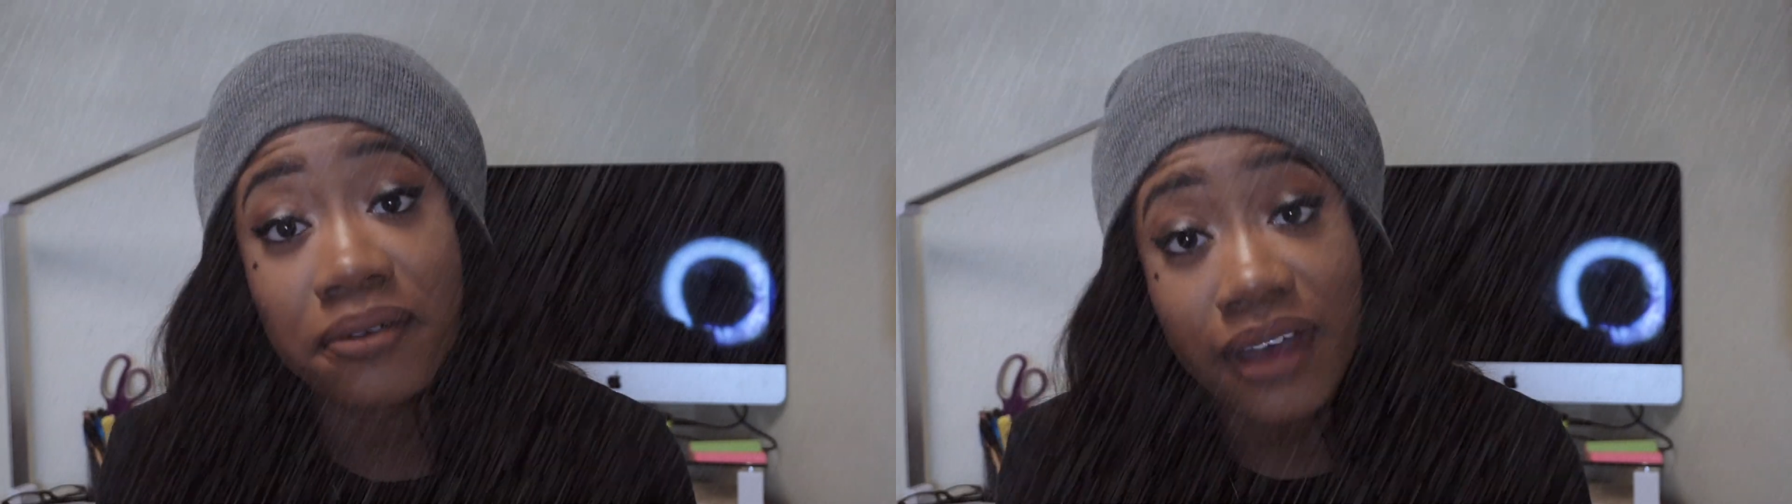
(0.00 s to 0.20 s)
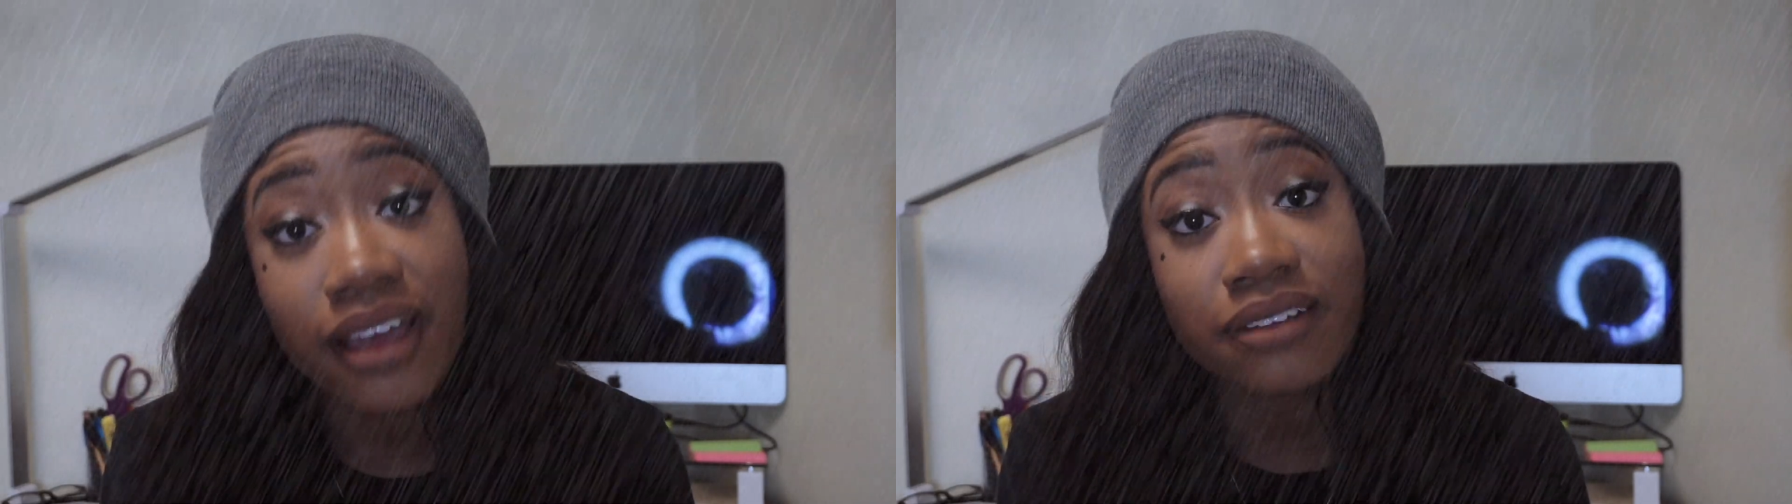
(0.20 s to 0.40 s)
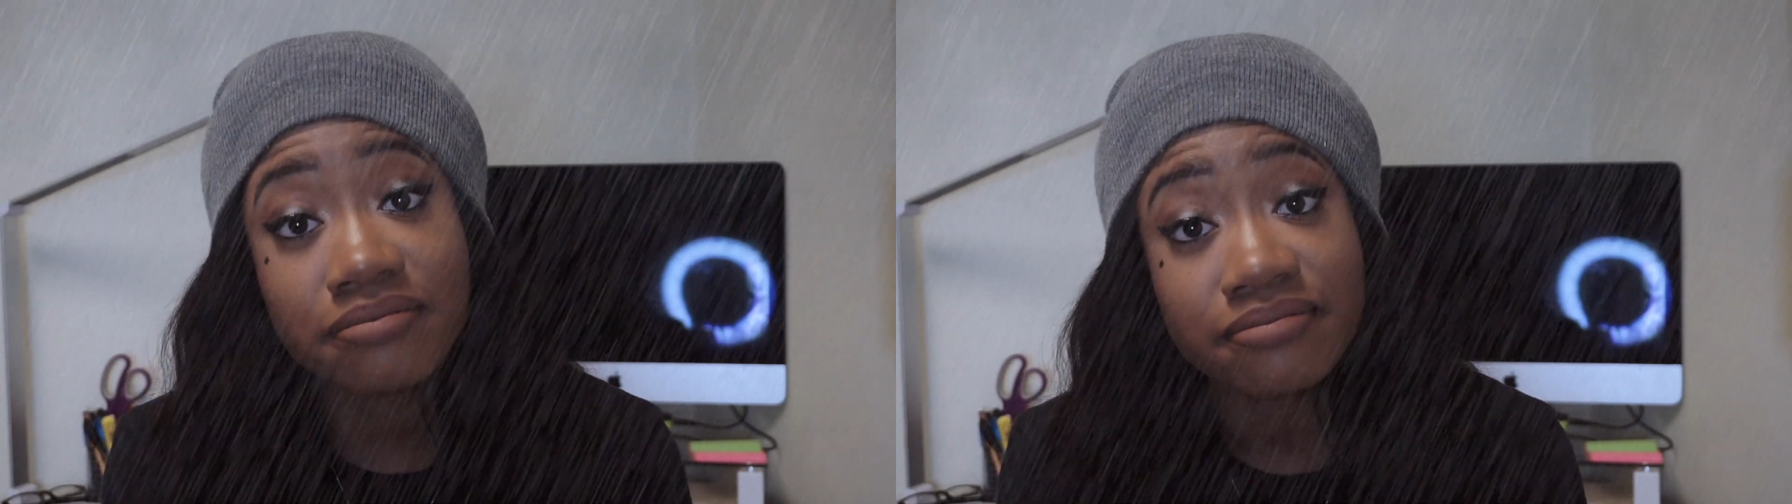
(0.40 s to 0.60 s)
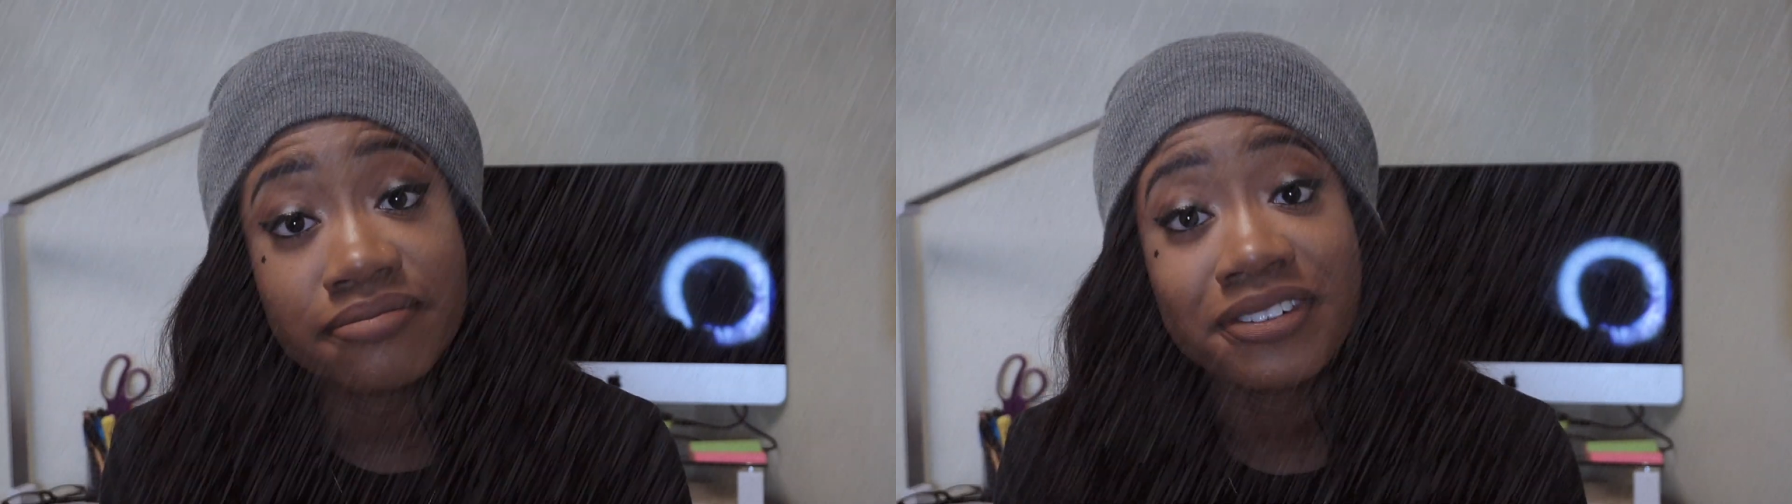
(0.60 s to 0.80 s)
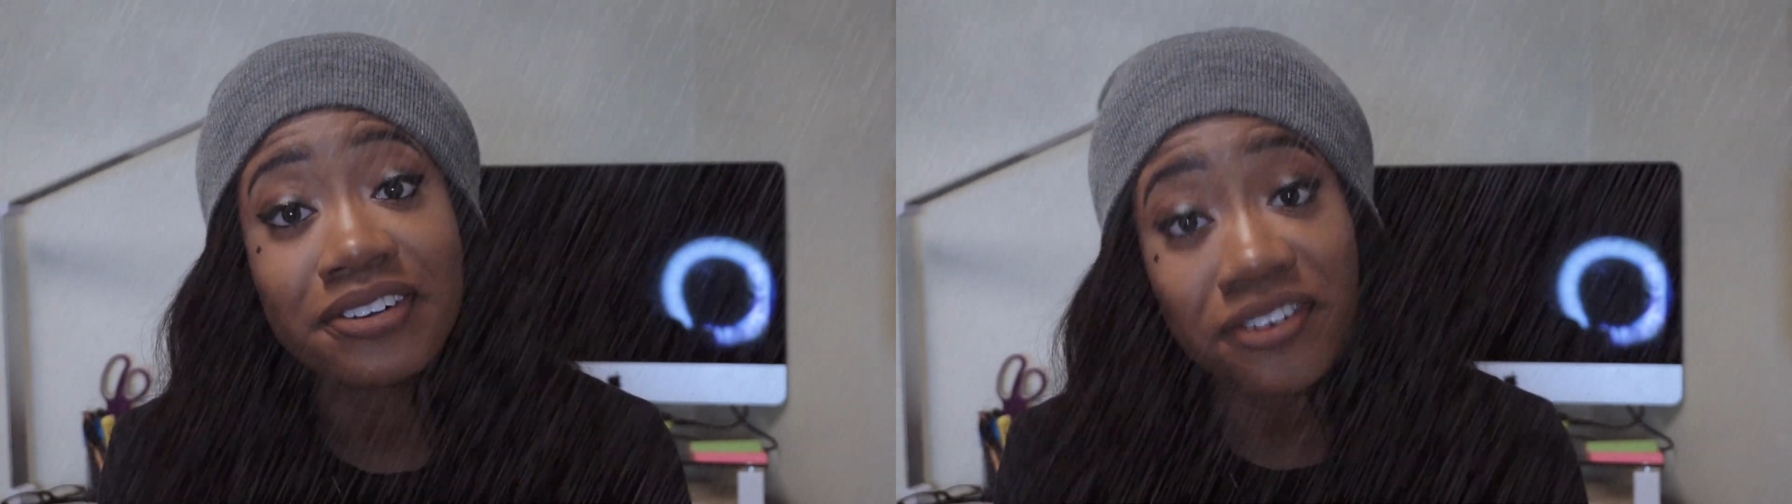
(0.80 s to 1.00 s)
okay?
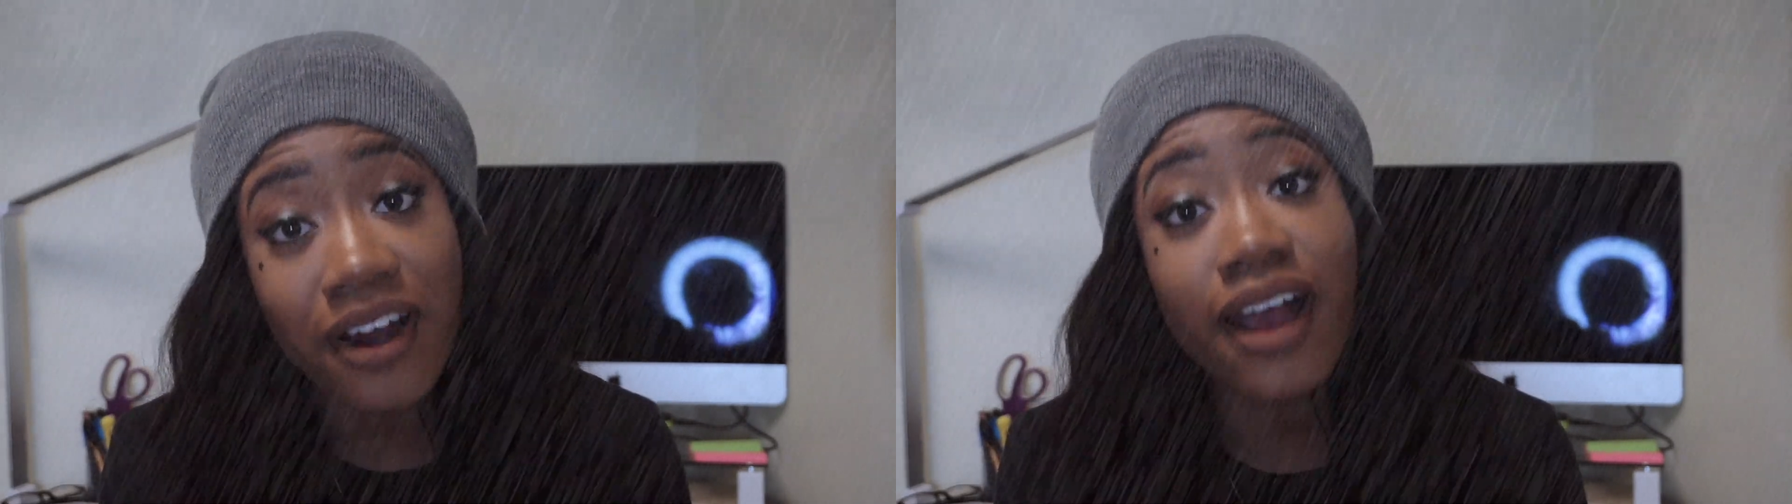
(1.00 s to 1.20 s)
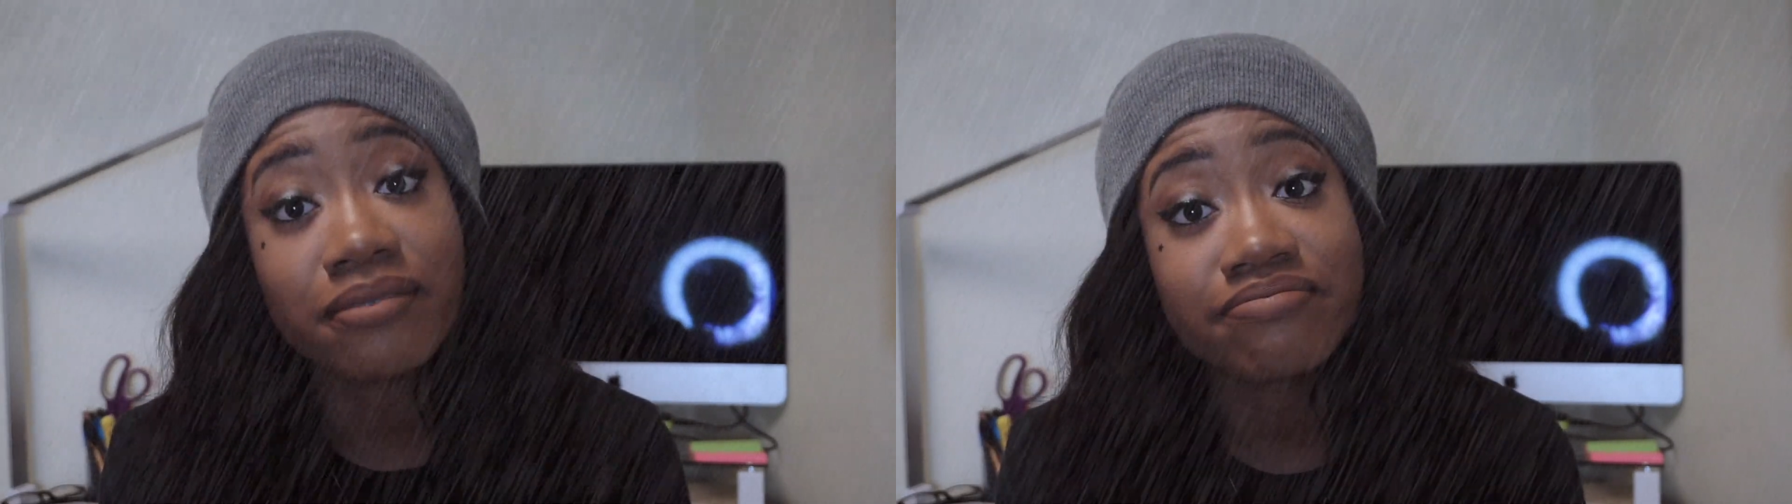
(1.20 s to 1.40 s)
Cry.